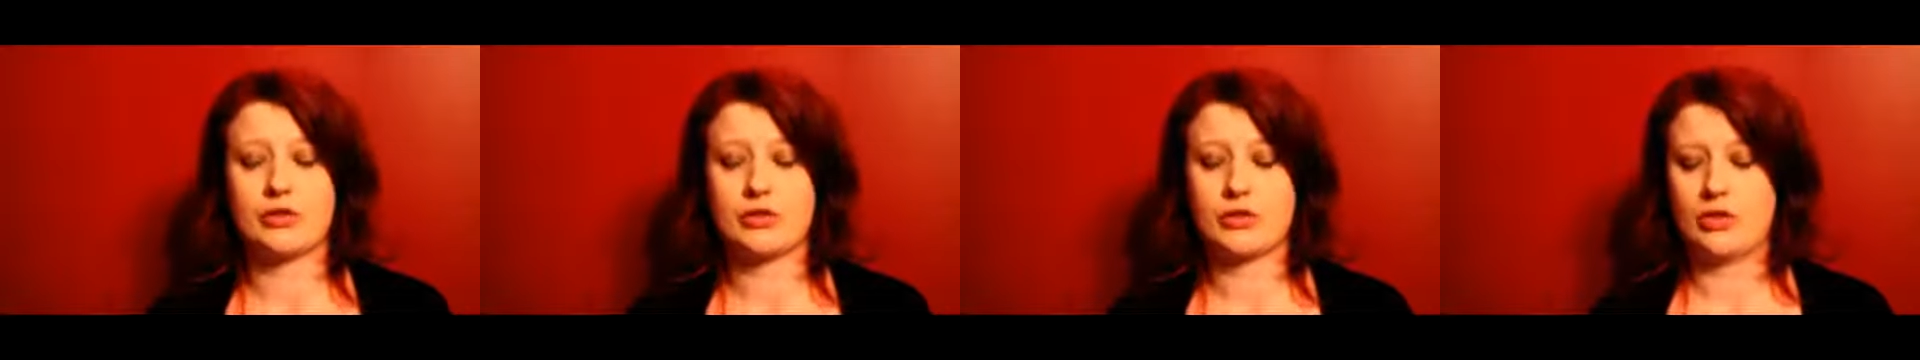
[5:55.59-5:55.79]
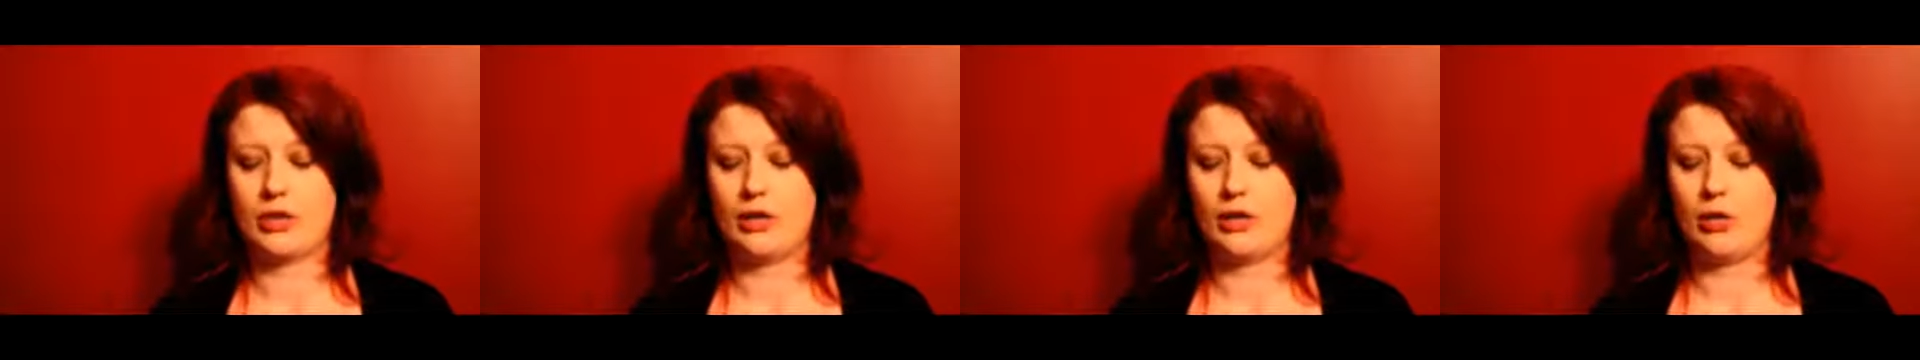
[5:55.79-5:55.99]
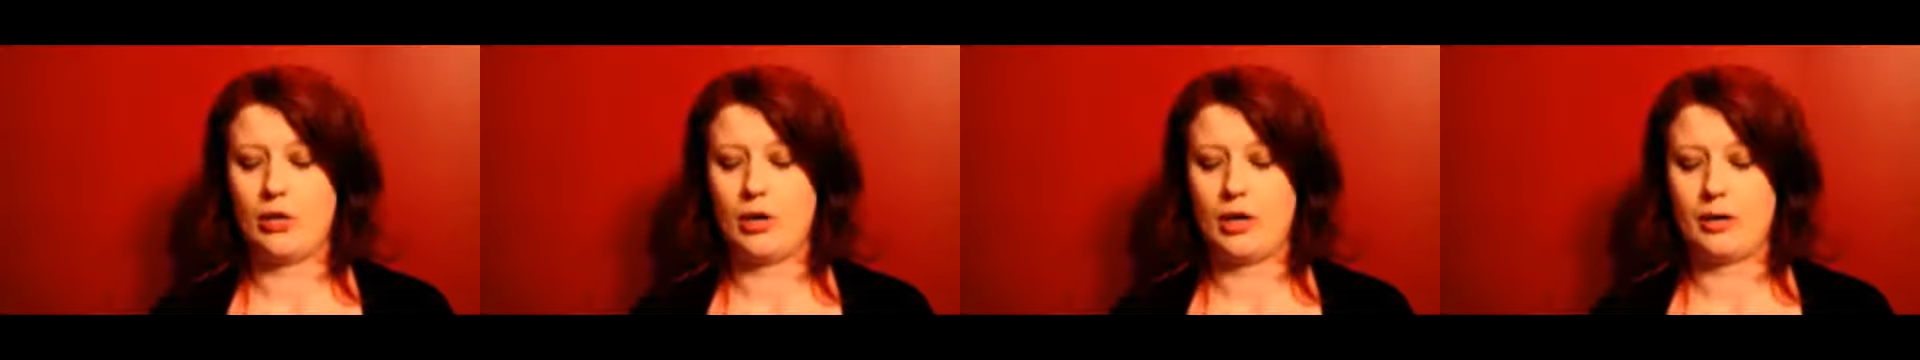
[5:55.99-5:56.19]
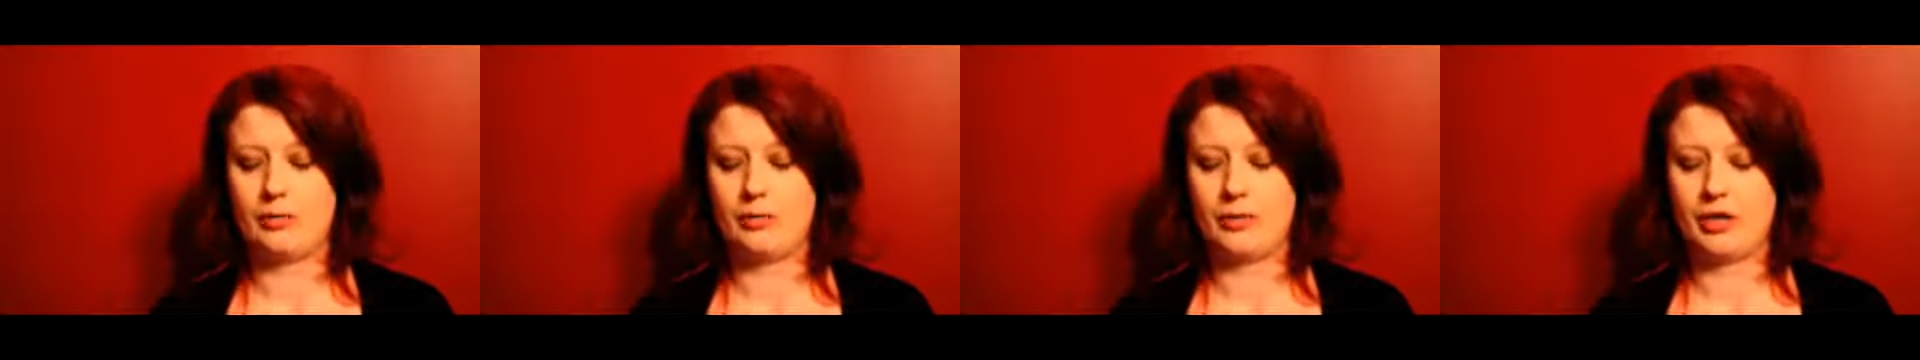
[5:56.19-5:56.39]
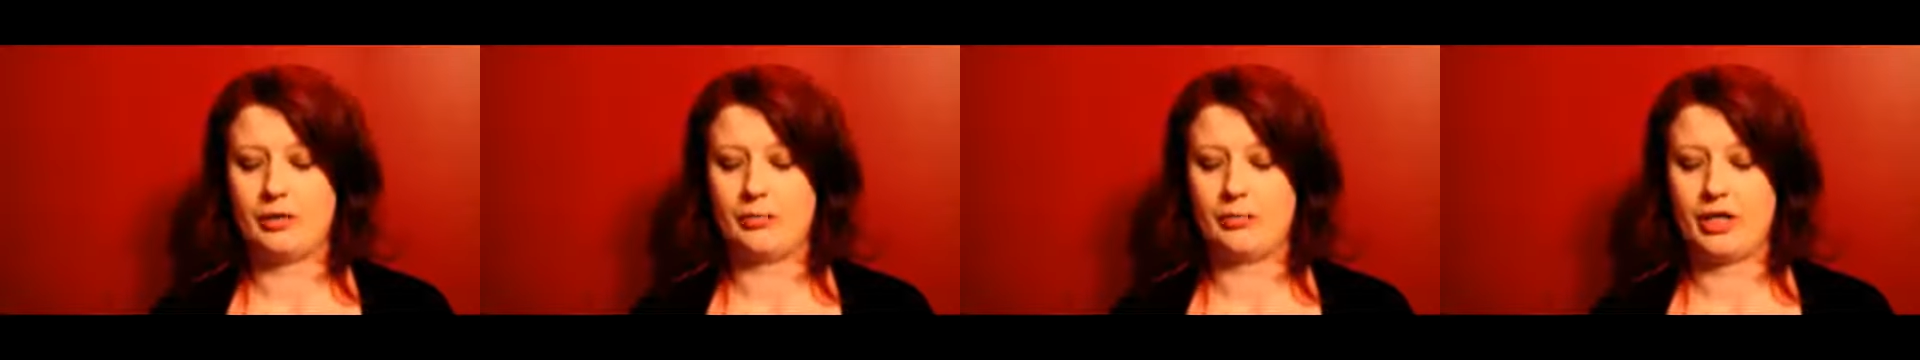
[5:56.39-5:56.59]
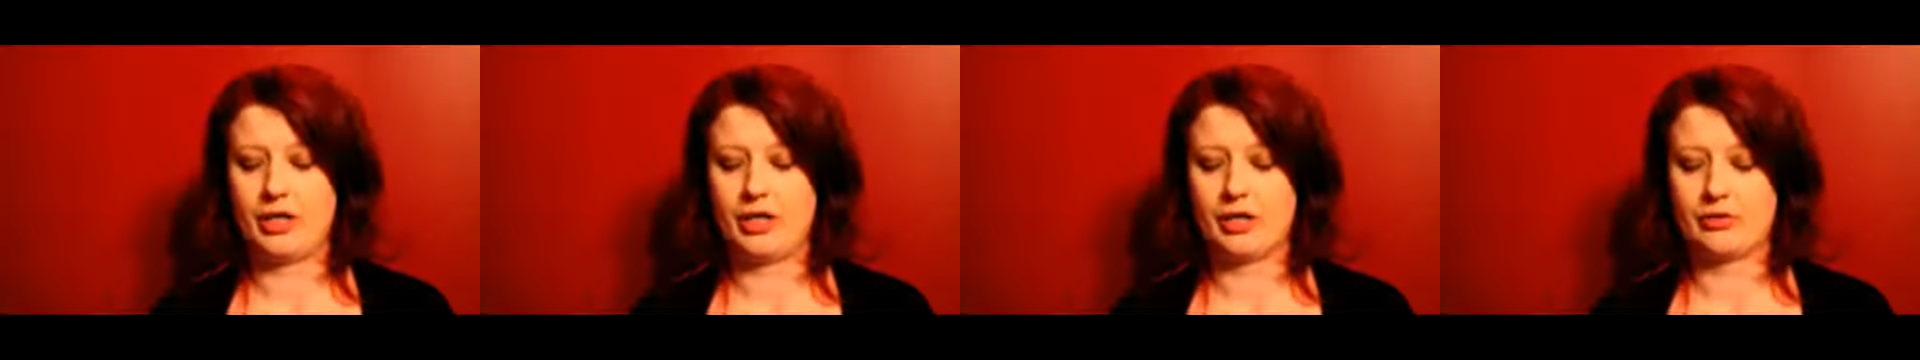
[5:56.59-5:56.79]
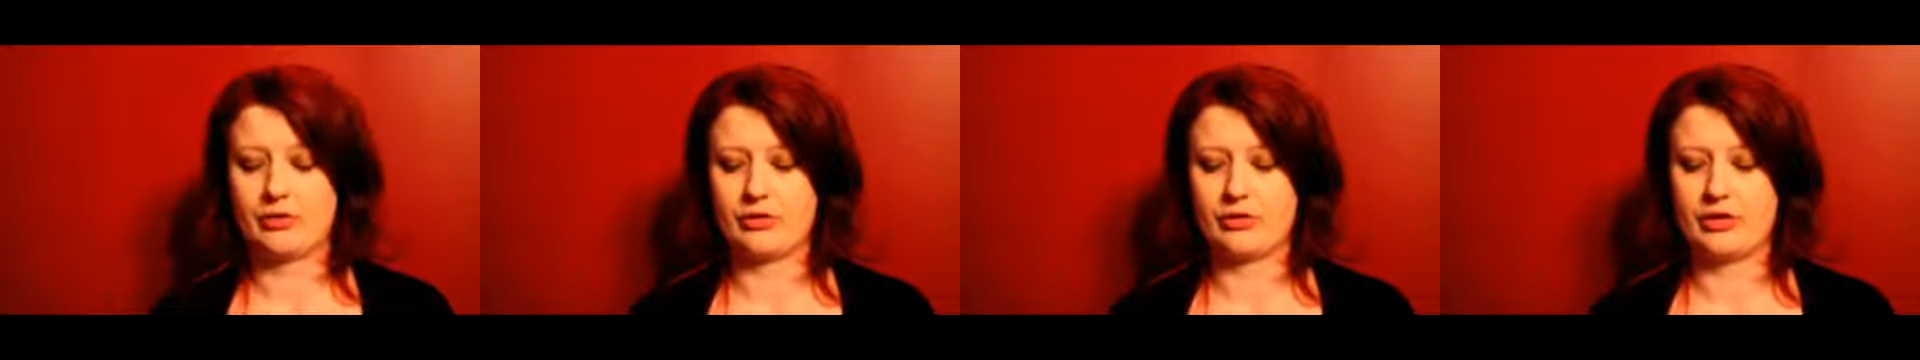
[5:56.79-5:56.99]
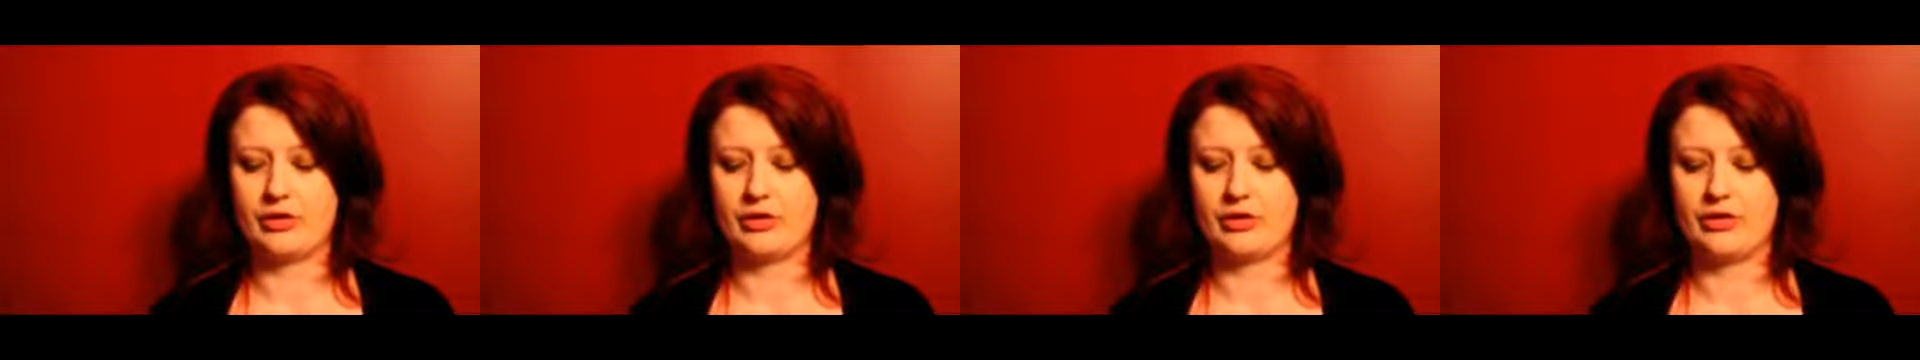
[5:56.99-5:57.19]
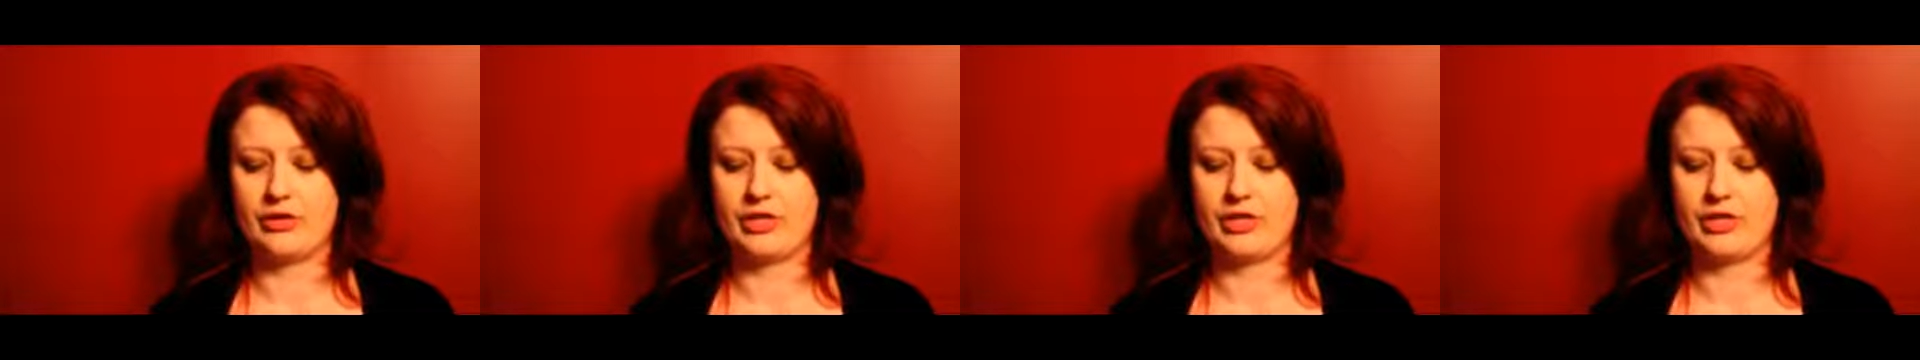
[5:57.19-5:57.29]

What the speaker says: So I'm going to be interested to